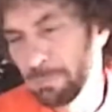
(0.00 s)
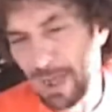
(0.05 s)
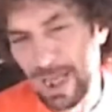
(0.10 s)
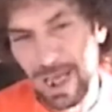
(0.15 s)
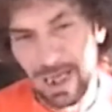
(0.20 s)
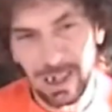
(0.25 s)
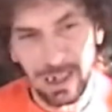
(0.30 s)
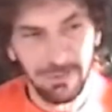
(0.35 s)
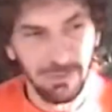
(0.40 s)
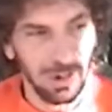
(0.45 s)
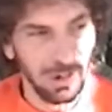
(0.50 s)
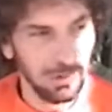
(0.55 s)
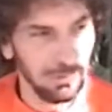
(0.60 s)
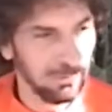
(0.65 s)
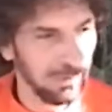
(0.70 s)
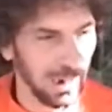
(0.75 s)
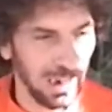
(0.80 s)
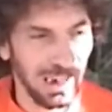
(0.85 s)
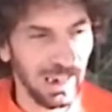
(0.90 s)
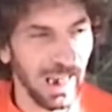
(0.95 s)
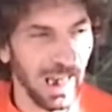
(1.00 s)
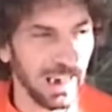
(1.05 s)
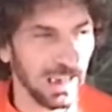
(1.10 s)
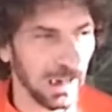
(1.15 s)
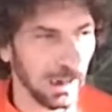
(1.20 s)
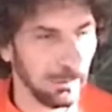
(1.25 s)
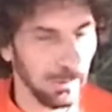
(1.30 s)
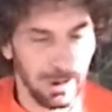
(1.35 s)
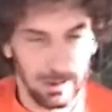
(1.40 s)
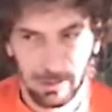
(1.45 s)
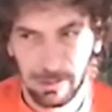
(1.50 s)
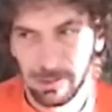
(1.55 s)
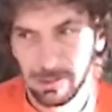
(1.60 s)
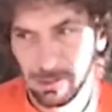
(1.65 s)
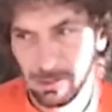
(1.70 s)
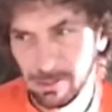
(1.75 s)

plan in enlightenment